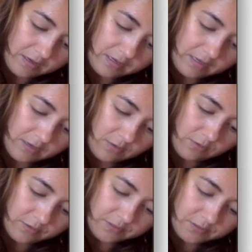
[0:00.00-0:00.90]

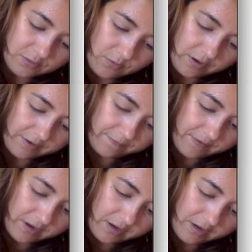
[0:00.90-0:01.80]
Equals
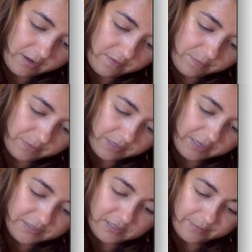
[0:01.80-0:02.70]
25
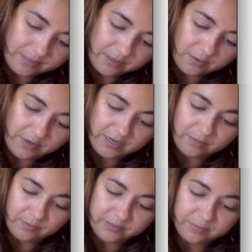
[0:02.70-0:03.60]
plus, I'm going to go ahead
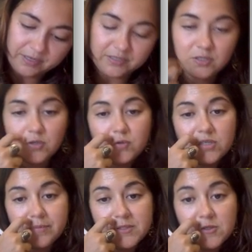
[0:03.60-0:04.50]
and multiply 2
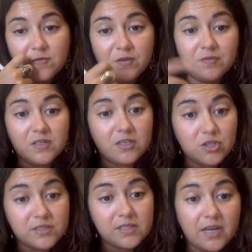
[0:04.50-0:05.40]
times 250.
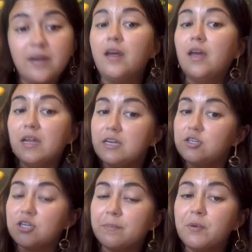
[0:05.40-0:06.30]
Just again,
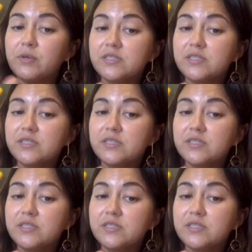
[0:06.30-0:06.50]
each time I want to